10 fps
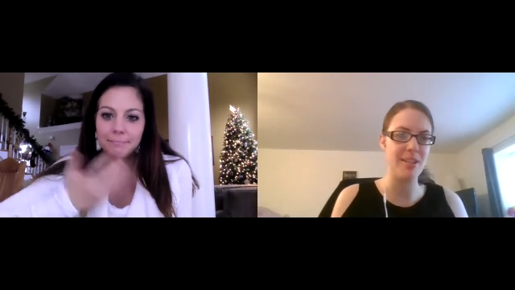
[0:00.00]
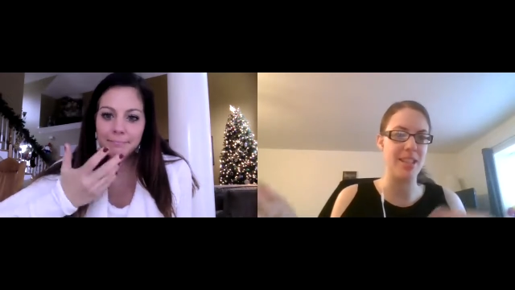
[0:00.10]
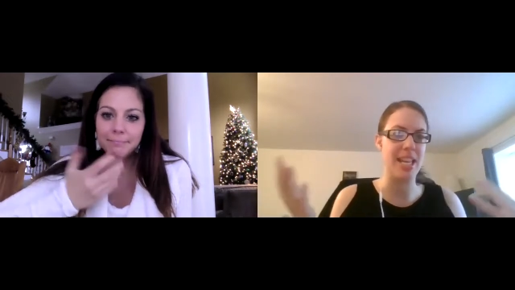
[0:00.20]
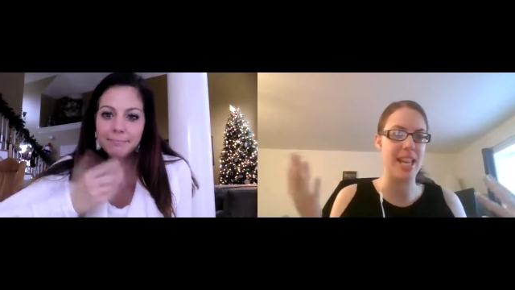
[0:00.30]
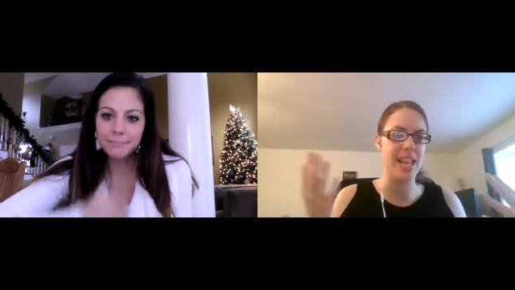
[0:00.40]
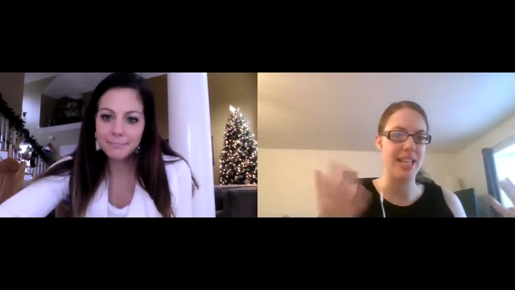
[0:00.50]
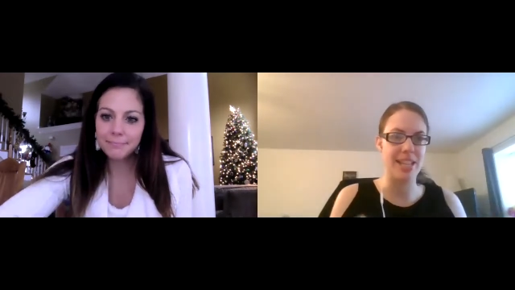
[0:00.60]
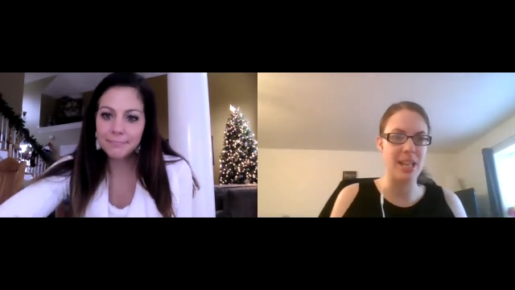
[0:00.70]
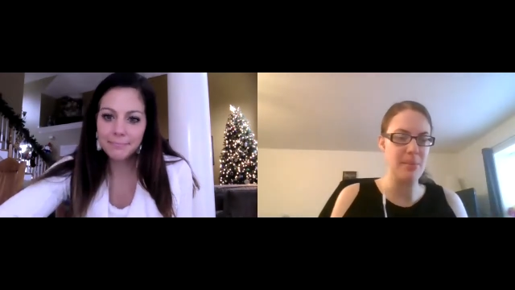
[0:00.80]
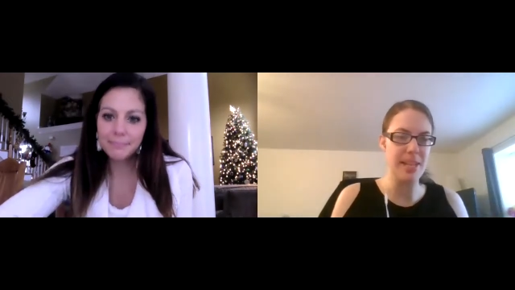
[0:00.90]
Speaker 1: like
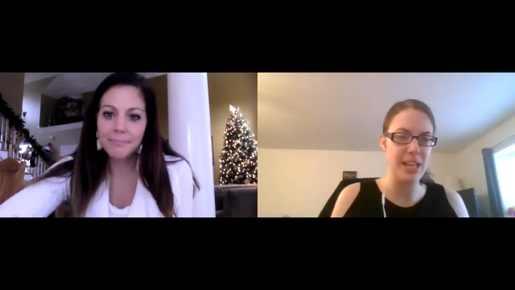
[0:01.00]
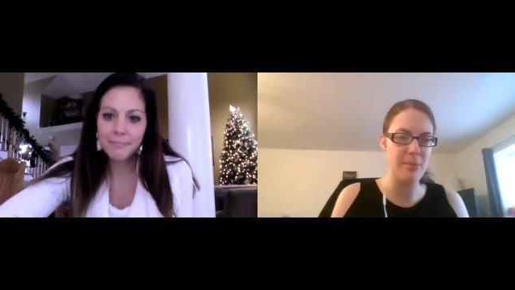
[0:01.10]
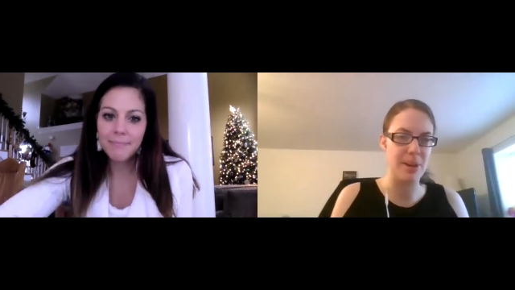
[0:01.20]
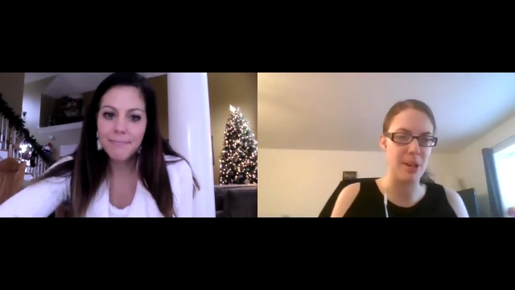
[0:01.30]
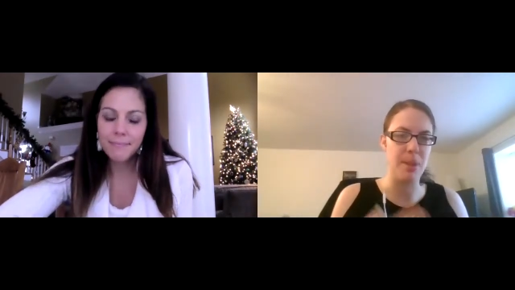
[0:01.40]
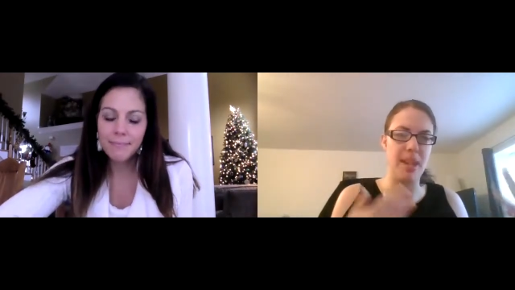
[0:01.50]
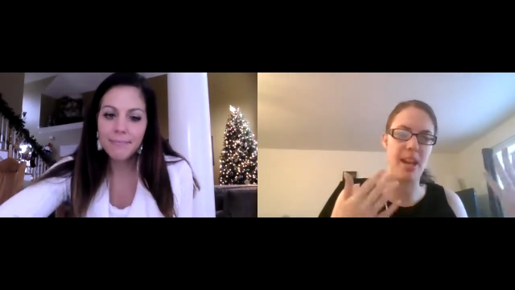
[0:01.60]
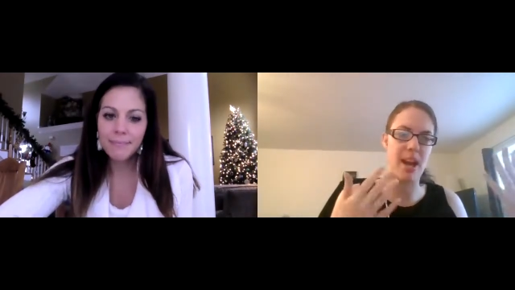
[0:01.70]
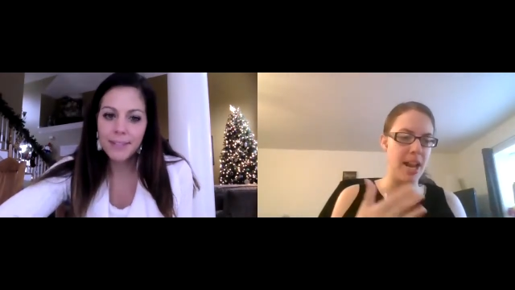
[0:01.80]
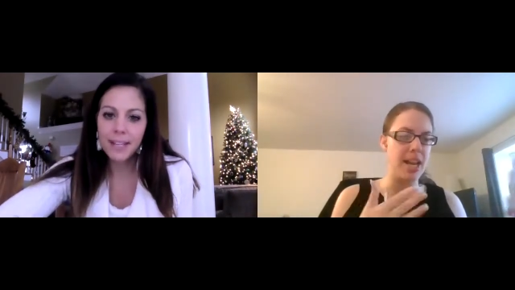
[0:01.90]
send me an email, be like,
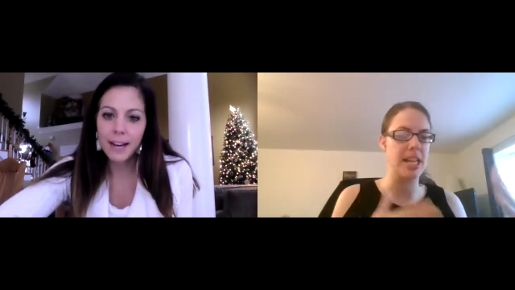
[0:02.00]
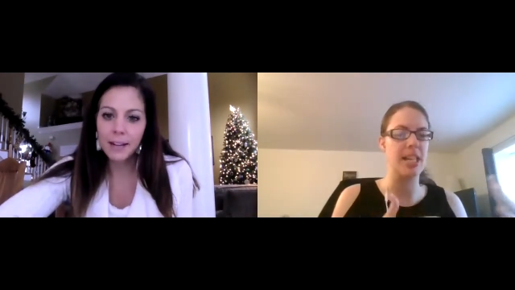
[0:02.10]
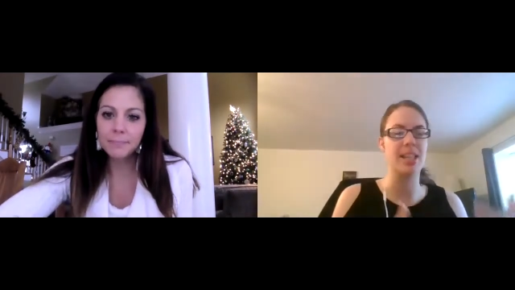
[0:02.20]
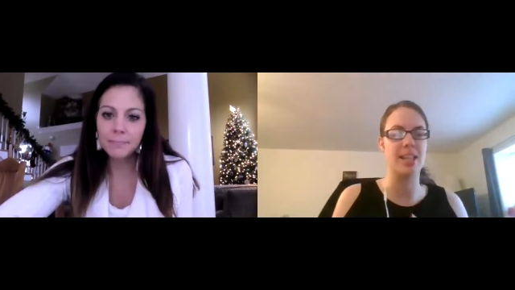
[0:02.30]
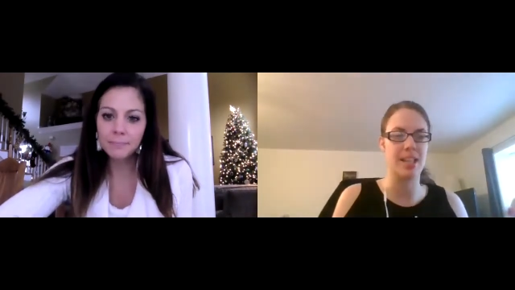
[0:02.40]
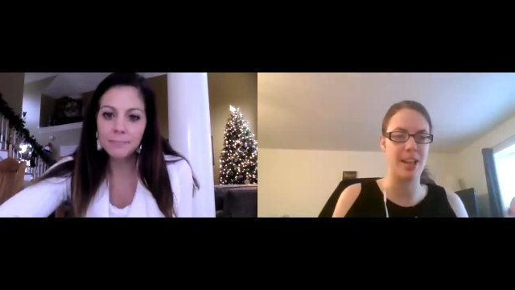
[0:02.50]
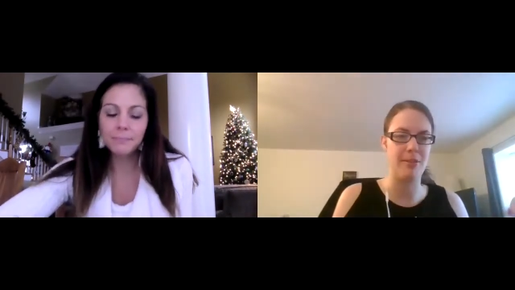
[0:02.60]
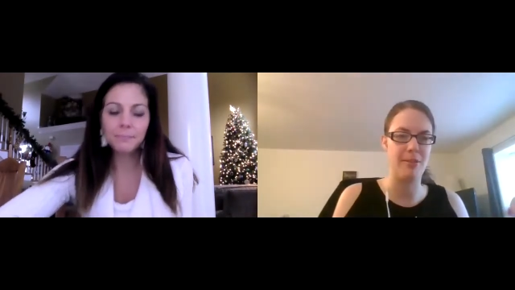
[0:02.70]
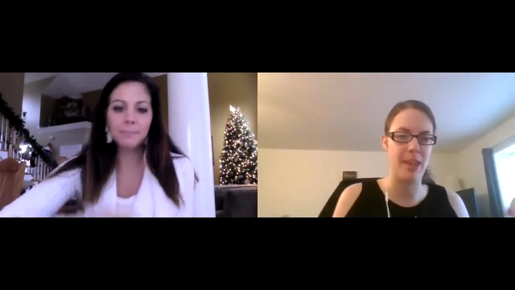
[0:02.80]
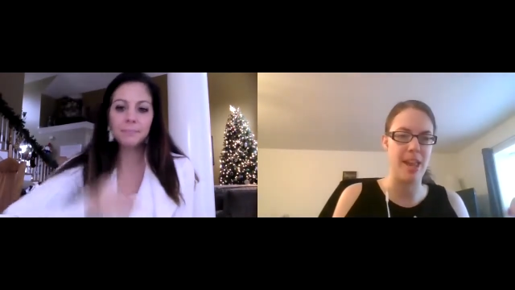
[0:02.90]
I need this to get
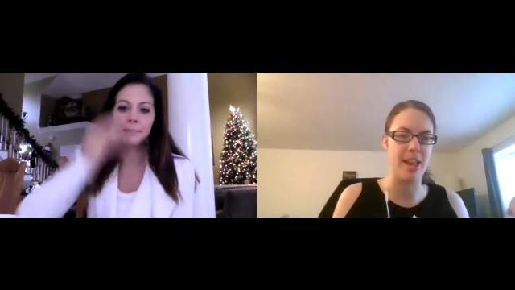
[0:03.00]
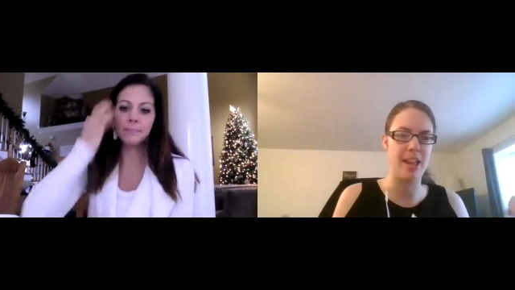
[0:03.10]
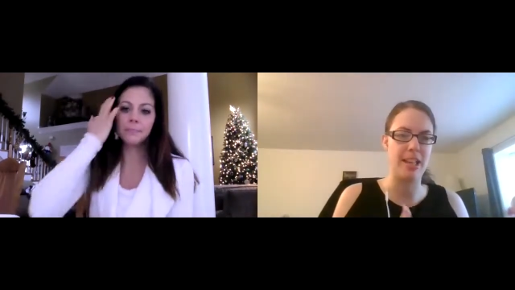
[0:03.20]
like